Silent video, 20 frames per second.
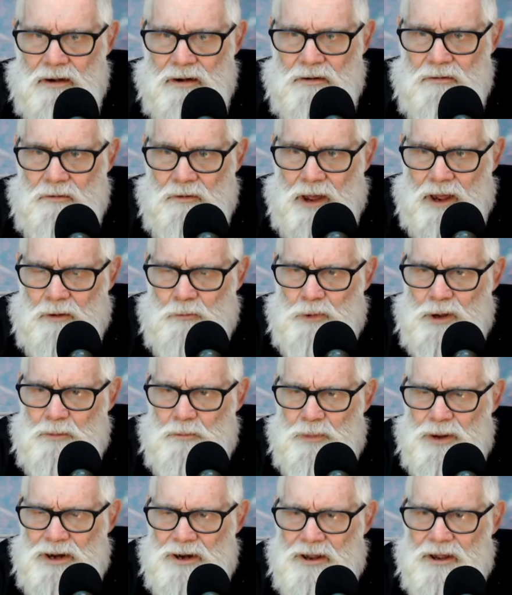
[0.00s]
and, and we
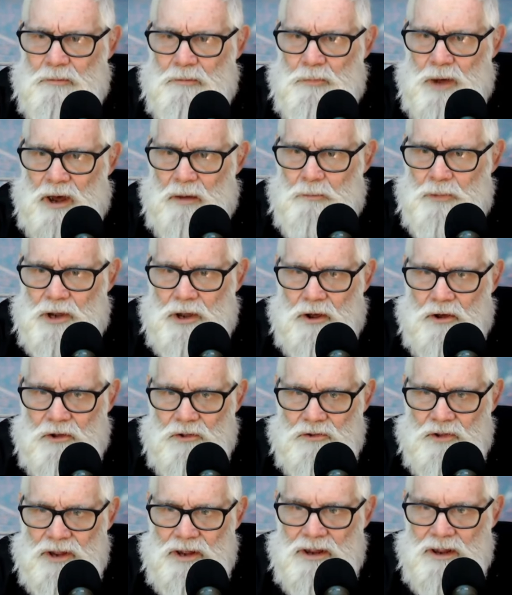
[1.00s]
beat him up
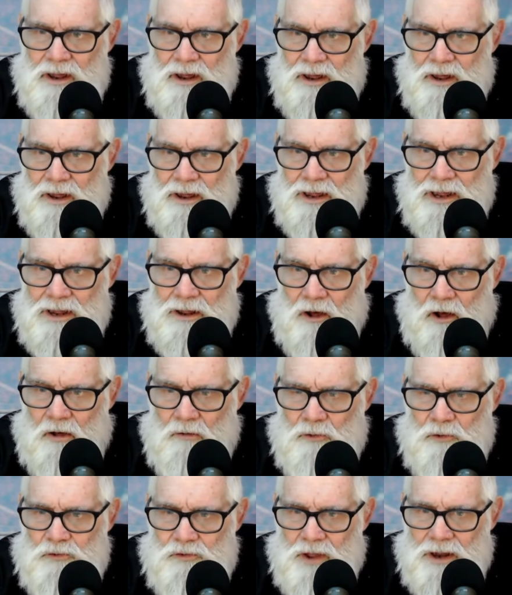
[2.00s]
because he he all
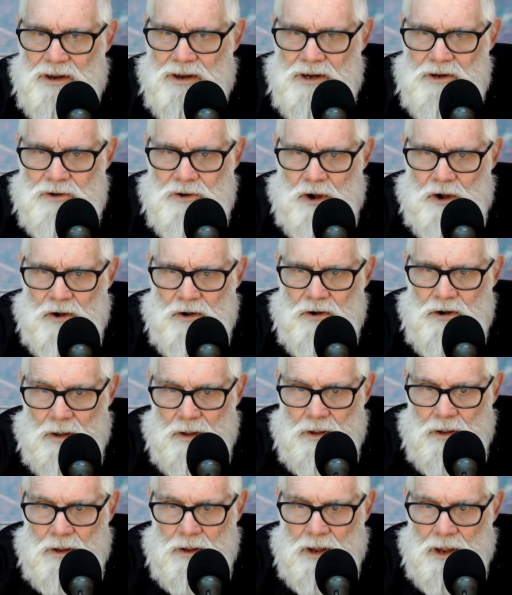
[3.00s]
of a sudden he turned,
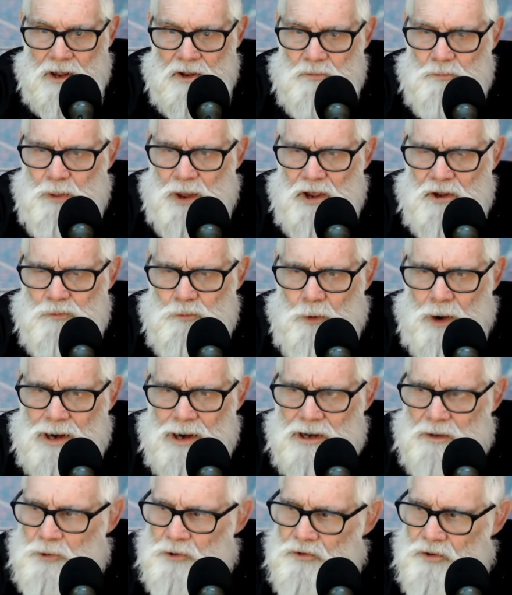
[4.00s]
uh, as Pez
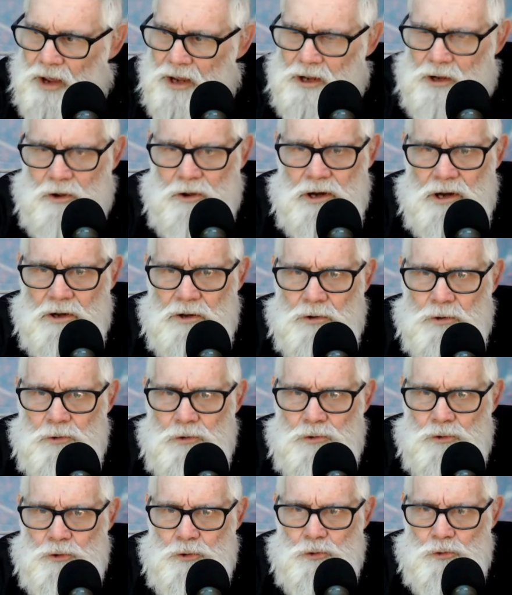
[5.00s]
Whatley would say, goody two
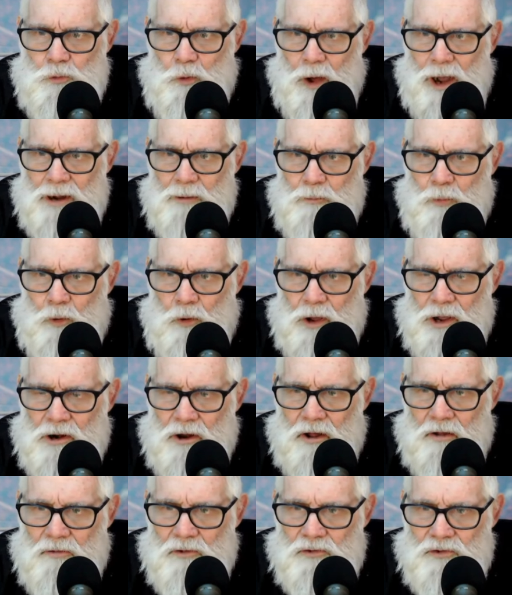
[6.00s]
shoes white boy, and
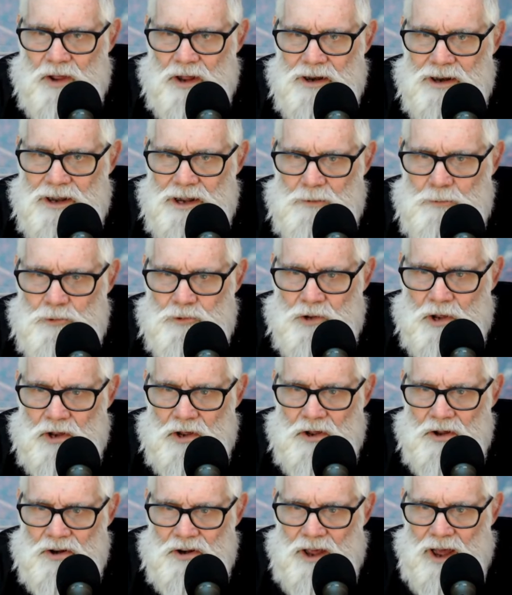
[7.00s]
all of a sudden he was a
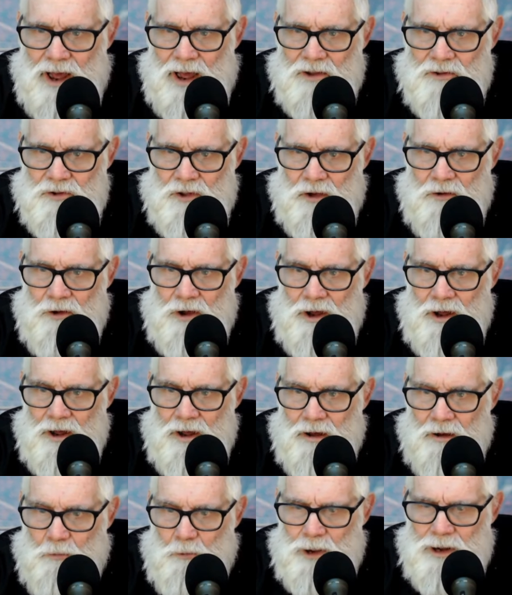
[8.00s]
good guy. So
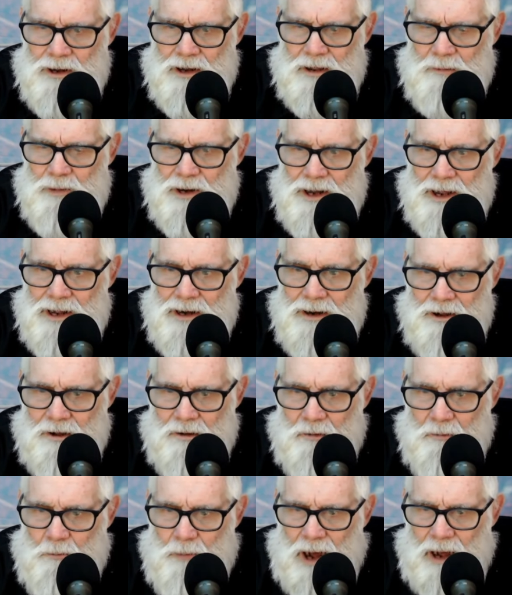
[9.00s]
we eliminated
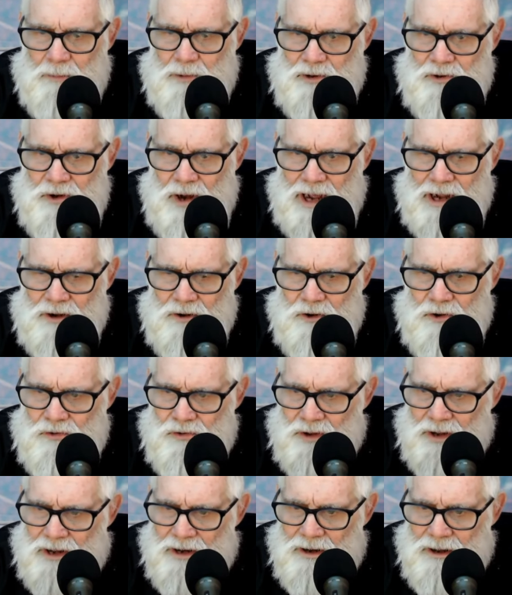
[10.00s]
Bobby
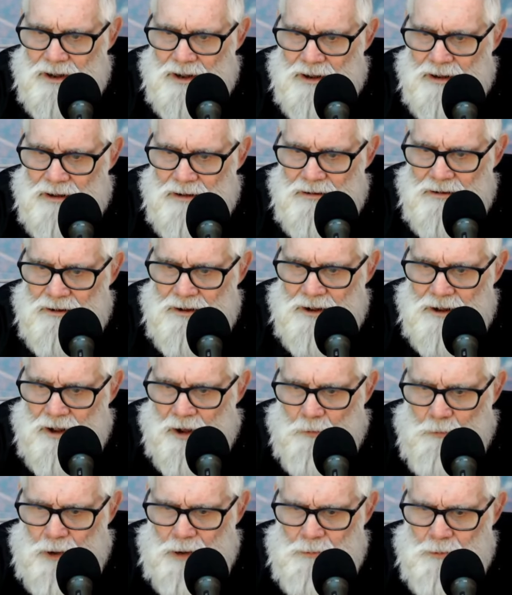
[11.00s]
Jaggers, and uh,
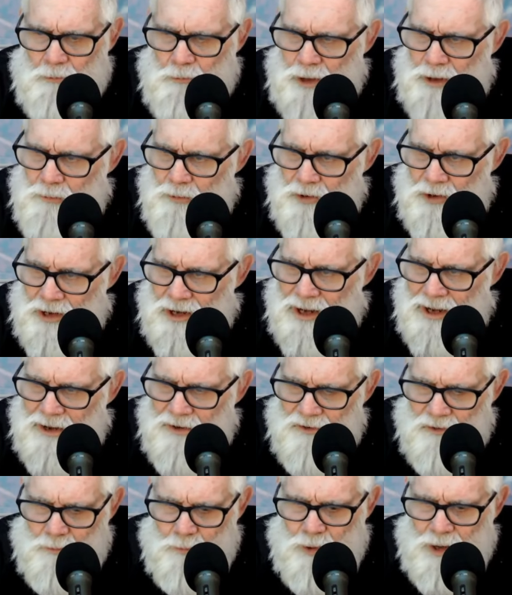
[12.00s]
we were we were the
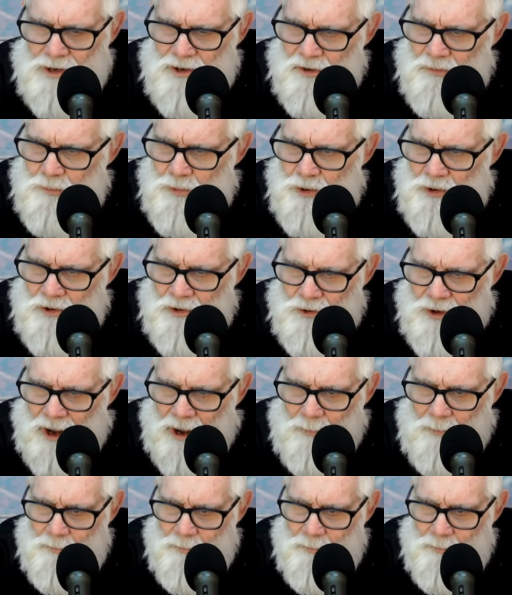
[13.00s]
kings of Brenda's Beauty Shop.